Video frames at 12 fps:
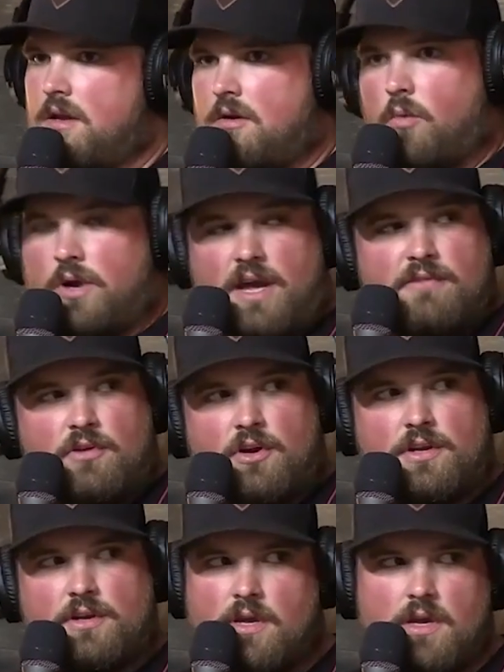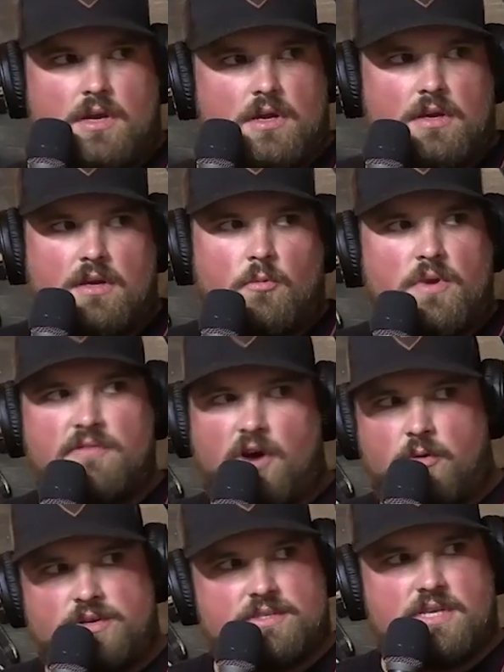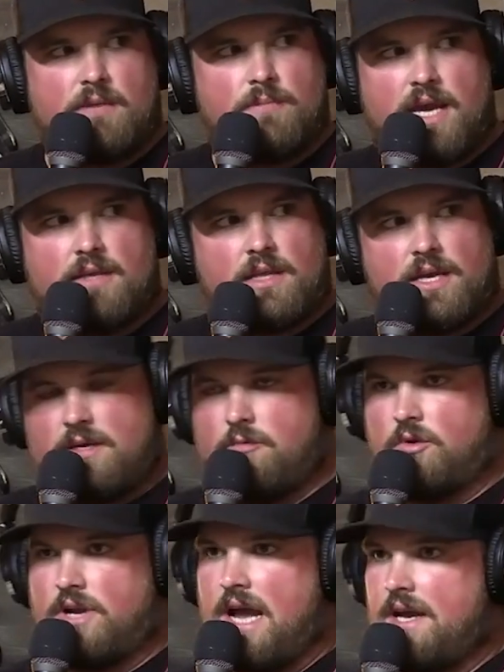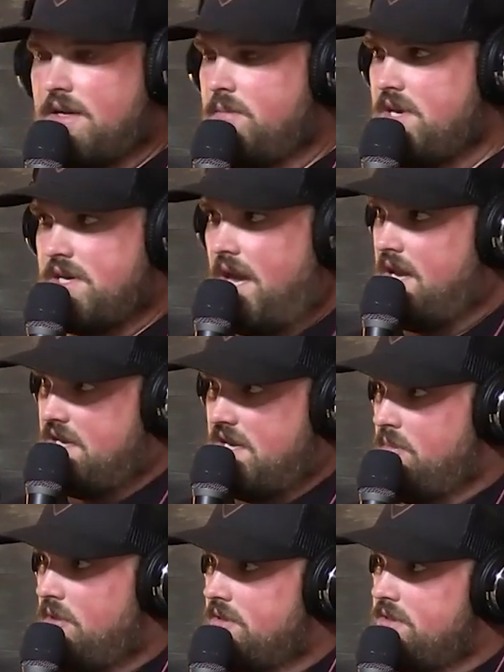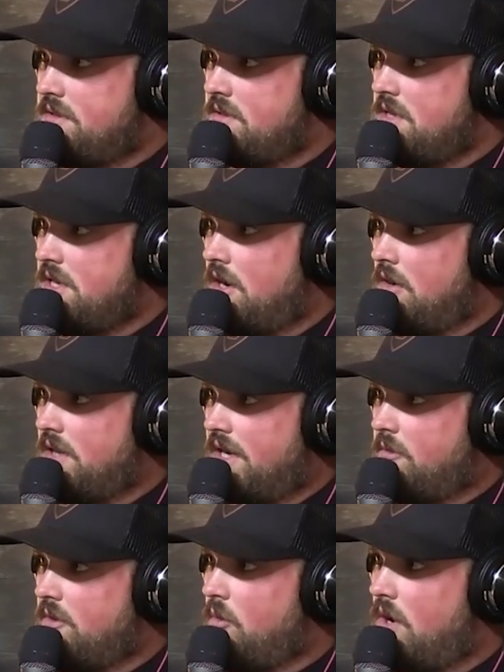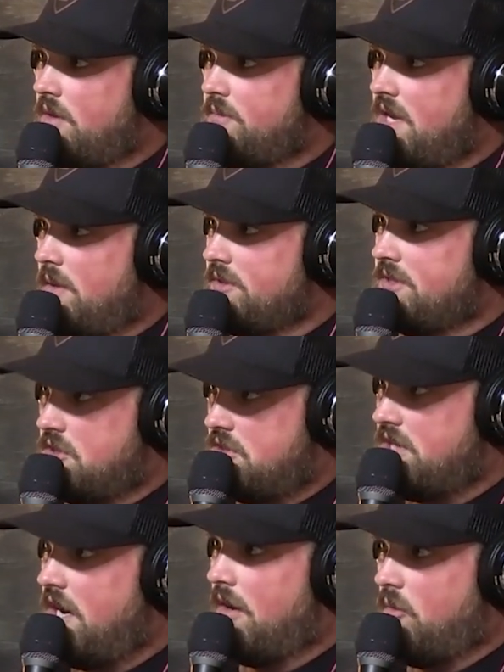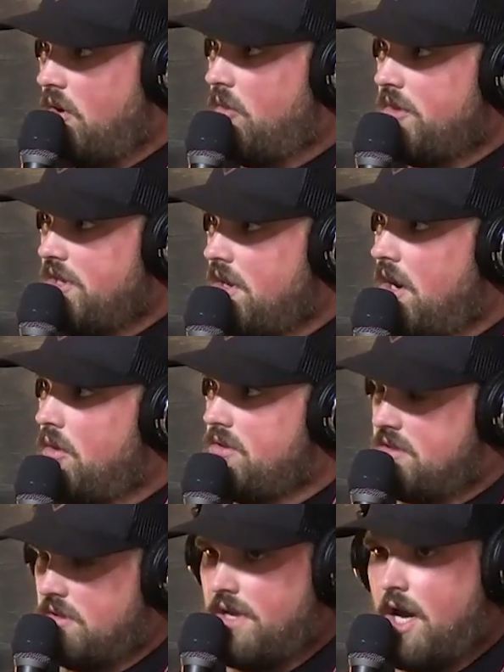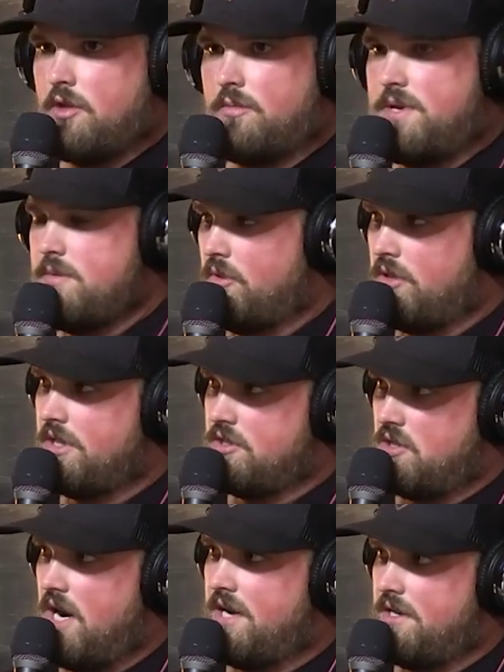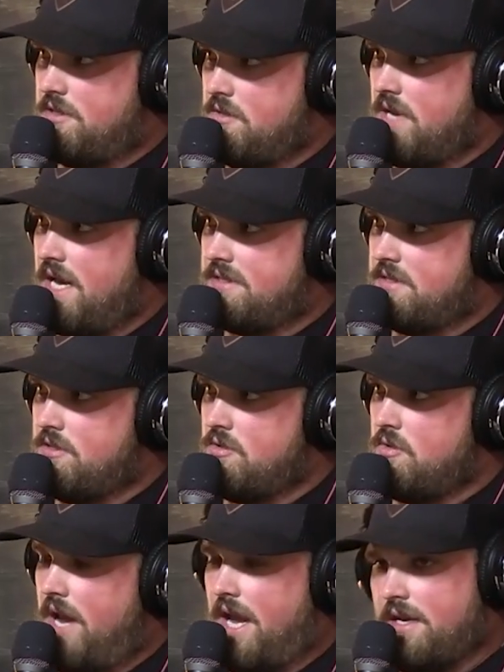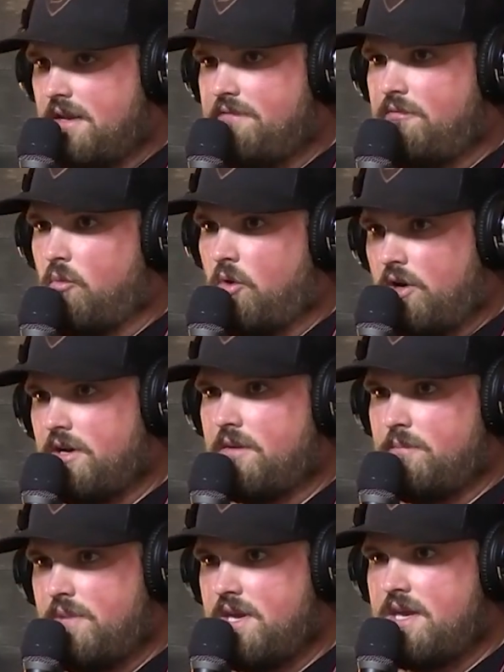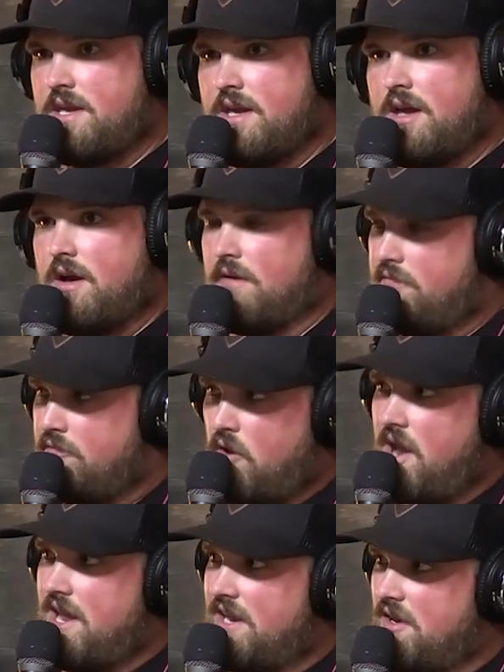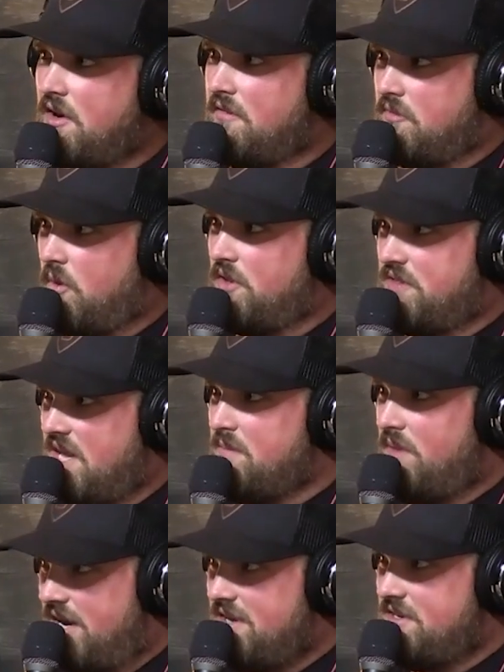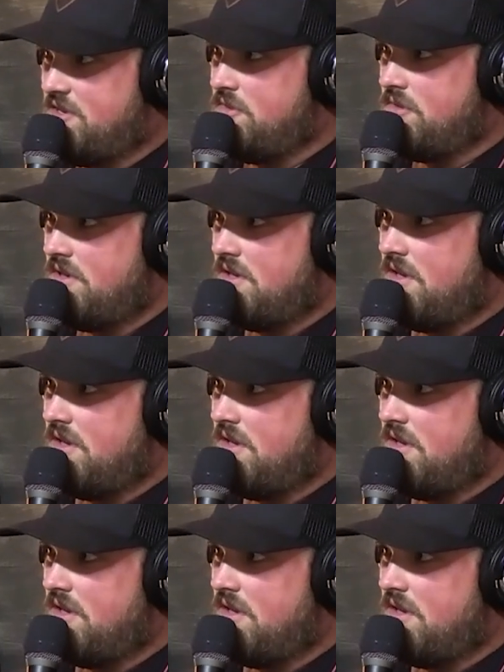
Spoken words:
whatever. And we've always said, man, like, we're not going to be gatekeepers, like, we want to be able to share what we know so that other people can try to do that too. And if we're going to be afraid of what they might do,